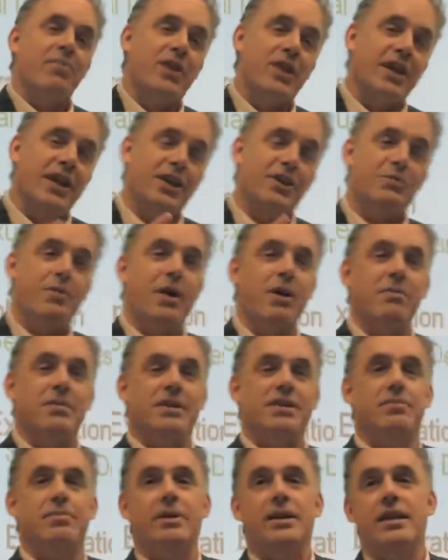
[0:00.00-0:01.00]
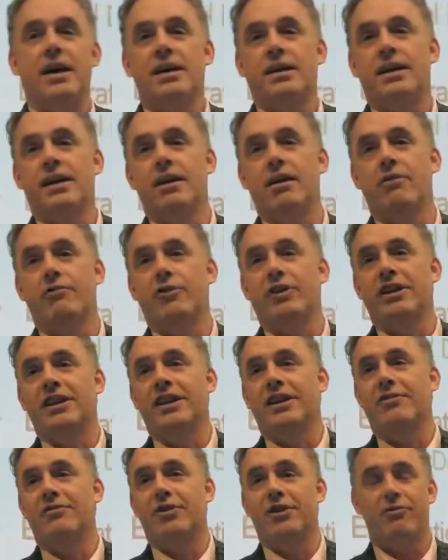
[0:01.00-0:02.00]
the experiments have been done carefully
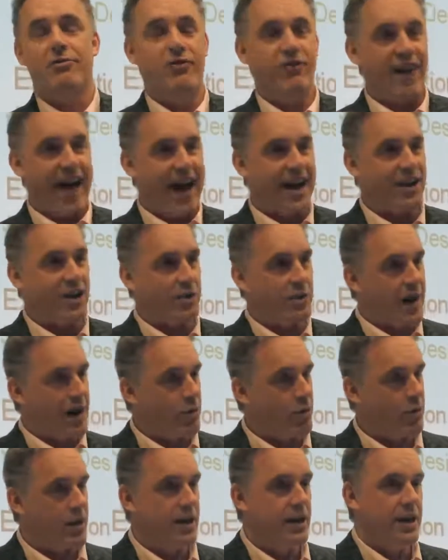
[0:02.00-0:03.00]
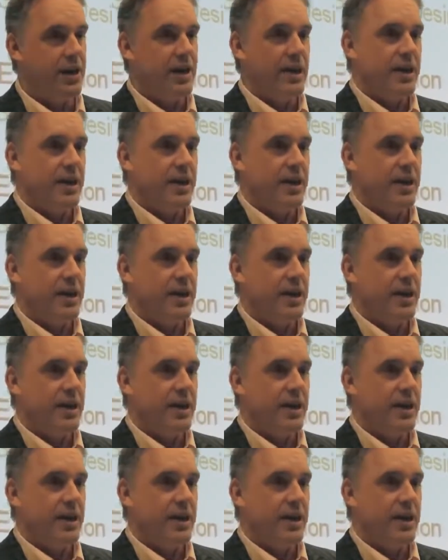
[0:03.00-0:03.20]
enough to factor out